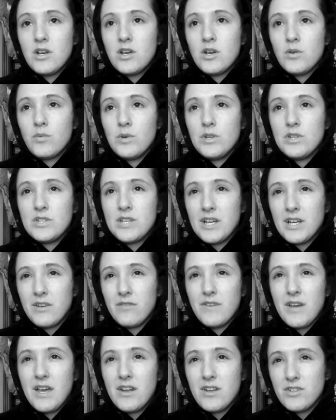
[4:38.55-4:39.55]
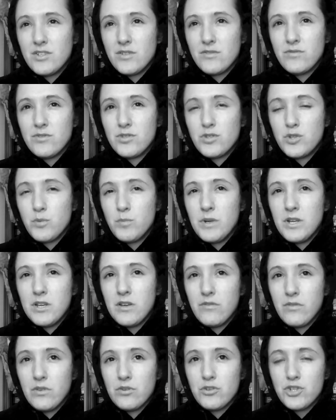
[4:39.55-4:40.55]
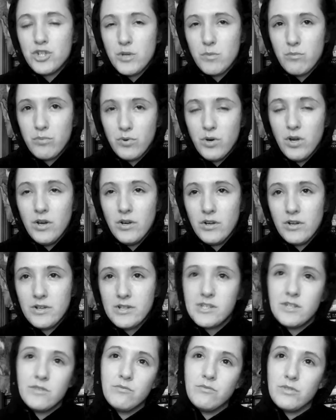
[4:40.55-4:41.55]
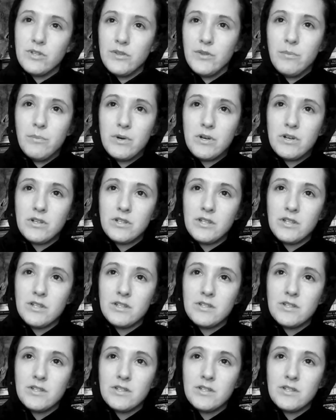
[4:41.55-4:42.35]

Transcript: we take advantage of too many of their cheap products and flood the markets.